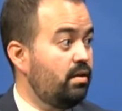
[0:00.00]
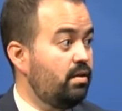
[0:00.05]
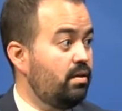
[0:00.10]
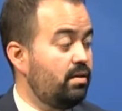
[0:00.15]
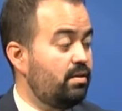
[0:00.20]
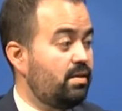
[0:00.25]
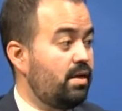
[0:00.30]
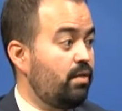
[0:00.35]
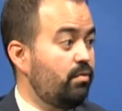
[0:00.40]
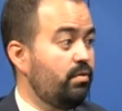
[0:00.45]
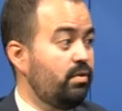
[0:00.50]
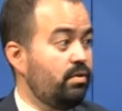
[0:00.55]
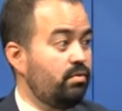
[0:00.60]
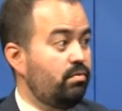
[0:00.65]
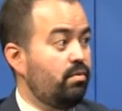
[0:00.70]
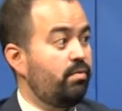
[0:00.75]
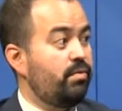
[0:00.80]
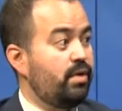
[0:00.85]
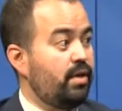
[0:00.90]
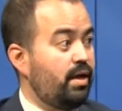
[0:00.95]
Is that really
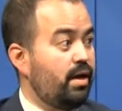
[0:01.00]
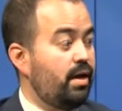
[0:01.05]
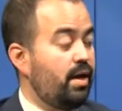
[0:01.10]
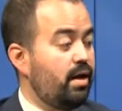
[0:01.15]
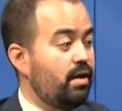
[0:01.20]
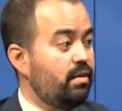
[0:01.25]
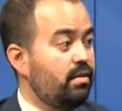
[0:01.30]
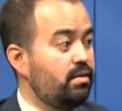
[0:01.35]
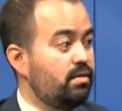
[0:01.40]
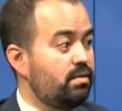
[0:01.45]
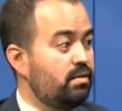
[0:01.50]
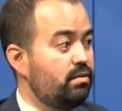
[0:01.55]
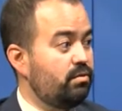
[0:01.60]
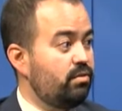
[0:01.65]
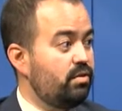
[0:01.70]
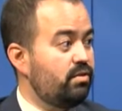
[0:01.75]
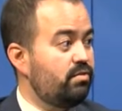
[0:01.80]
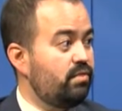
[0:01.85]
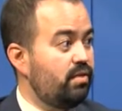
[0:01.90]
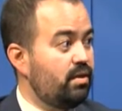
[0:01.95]
what we get out of this
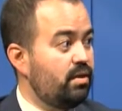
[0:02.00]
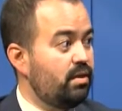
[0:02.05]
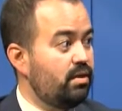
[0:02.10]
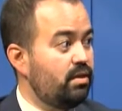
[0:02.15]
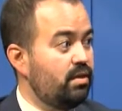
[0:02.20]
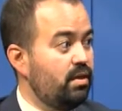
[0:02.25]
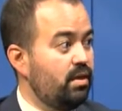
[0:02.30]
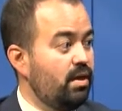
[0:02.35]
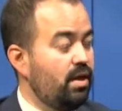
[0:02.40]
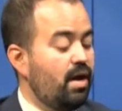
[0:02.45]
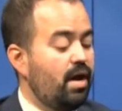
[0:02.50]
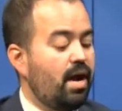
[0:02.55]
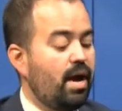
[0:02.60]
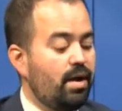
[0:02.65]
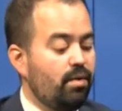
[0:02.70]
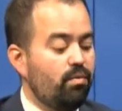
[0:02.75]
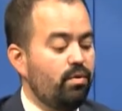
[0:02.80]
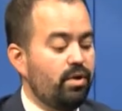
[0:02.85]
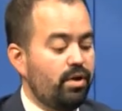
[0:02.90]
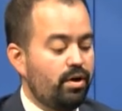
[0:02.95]
increased funding? I
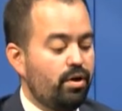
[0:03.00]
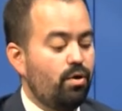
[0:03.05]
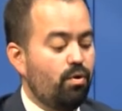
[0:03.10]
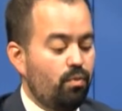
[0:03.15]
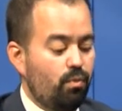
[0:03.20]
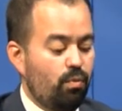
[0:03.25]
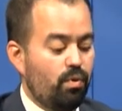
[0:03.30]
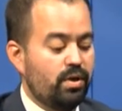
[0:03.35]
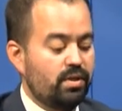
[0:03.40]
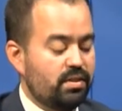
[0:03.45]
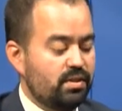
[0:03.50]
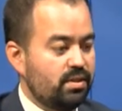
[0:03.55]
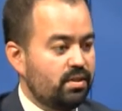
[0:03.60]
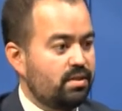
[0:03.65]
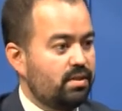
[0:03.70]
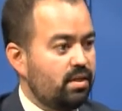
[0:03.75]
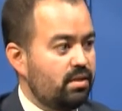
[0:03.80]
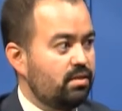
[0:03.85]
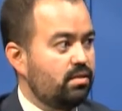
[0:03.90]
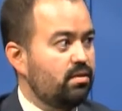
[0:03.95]
want to know what
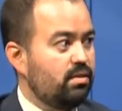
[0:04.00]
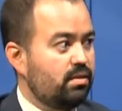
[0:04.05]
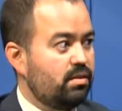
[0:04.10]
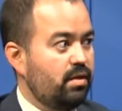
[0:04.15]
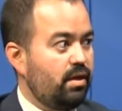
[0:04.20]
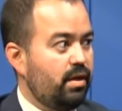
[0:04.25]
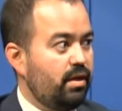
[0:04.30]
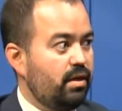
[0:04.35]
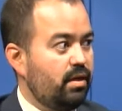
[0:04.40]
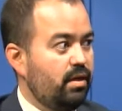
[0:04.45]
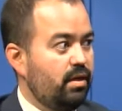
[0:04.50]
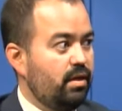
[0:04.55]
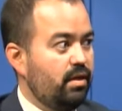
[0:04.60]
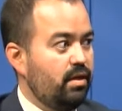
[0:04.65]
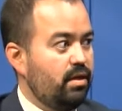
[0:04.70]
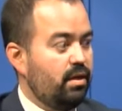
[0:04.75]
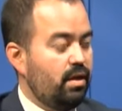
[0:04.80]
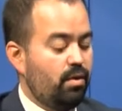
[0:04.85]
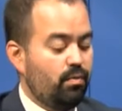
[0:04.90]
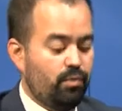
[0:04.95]
success looks like
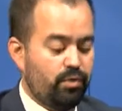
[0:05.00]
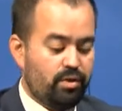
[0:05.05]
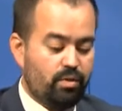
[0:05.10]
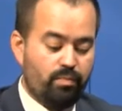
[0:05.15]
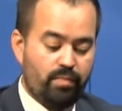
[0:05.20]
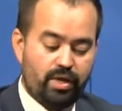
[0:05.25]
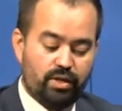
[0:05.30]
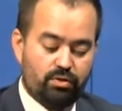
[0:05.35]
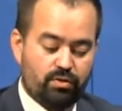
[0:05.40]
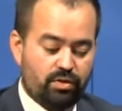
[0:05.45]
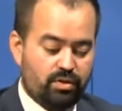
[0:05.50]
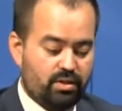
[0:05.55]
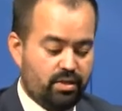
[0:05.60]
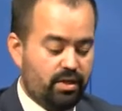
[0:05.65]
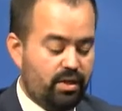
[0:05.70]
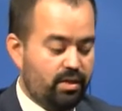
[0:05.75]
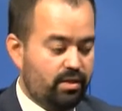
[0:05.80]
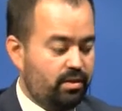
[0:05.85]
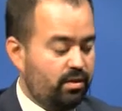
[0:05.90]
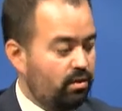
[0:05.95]
and what the metrics to
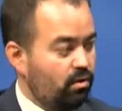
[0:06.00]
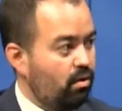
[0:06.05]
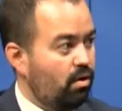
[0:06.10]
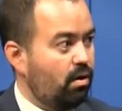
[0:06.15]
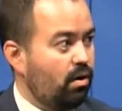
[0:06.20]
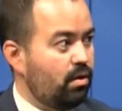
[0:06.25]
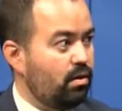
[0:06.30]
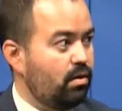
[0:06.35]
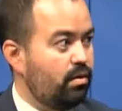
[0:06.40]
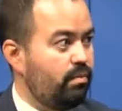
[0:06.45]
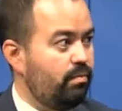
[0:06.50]
get there are.